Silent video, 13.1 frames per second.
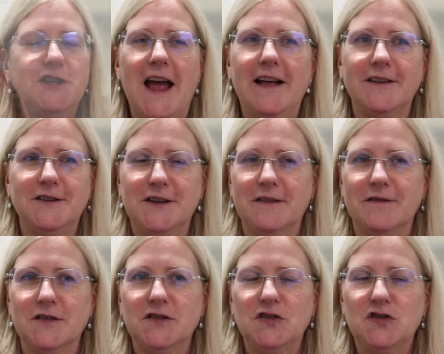challenging
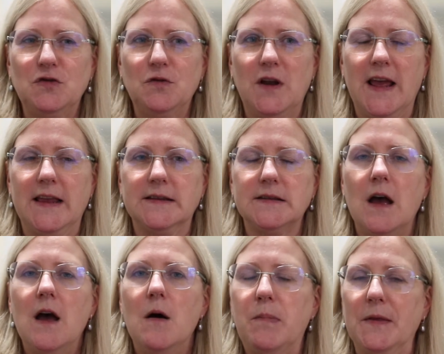for students,
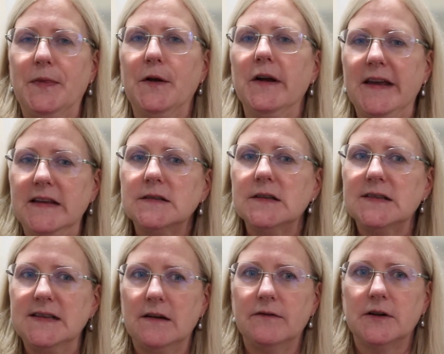but there is a
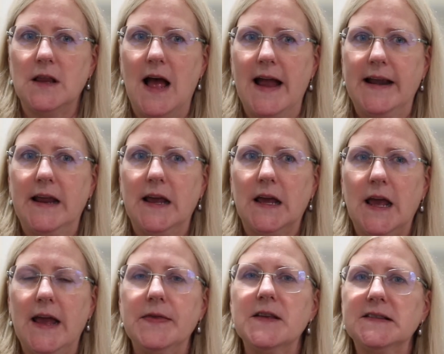silver lining.
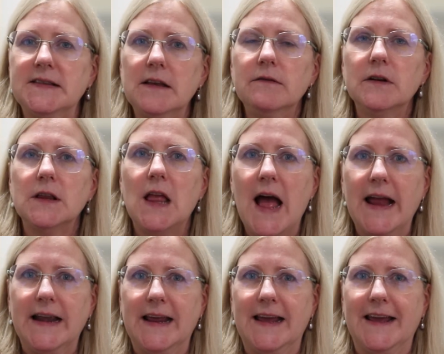And the silver
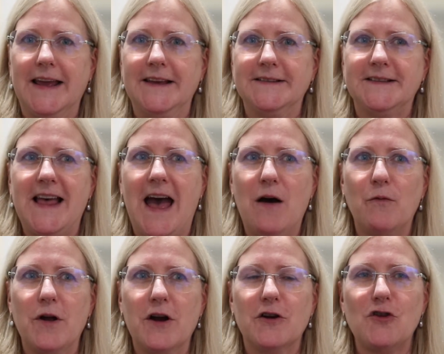lining is that
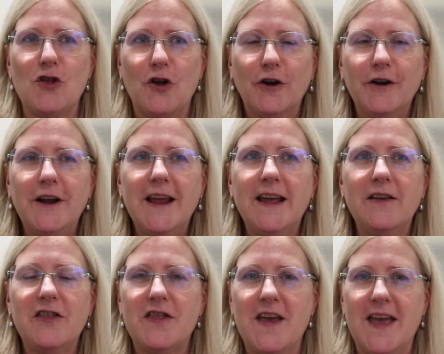we are
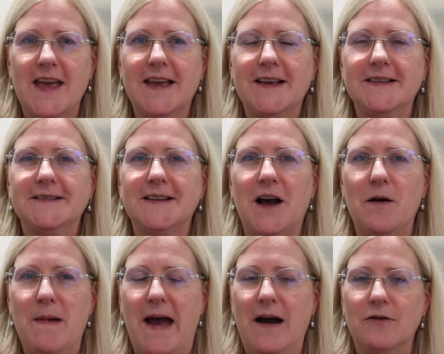learning things
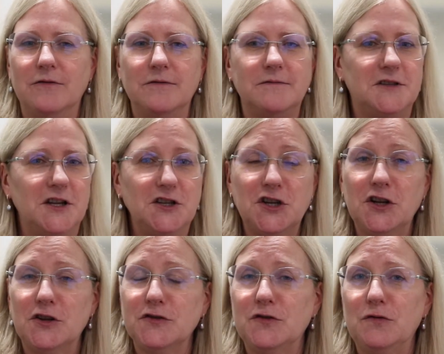about
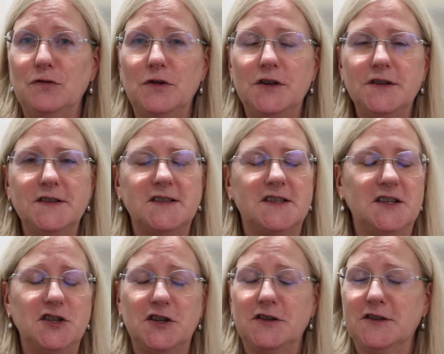digital tools,
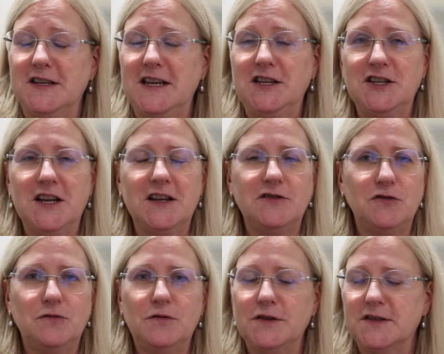digital teaching
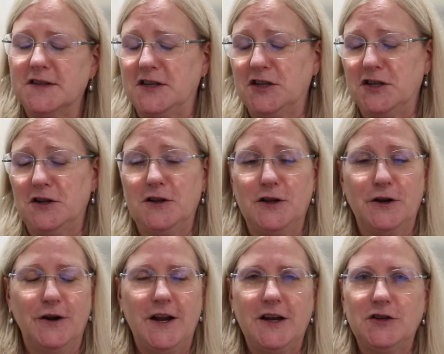tools, digital
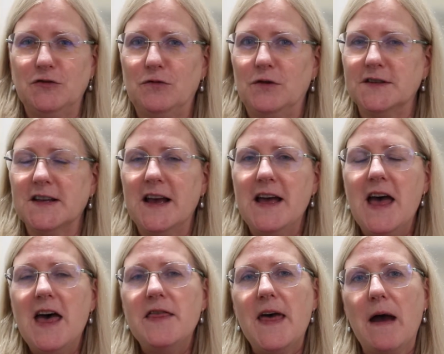learning tools,
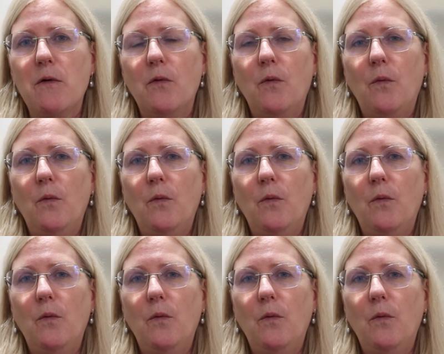that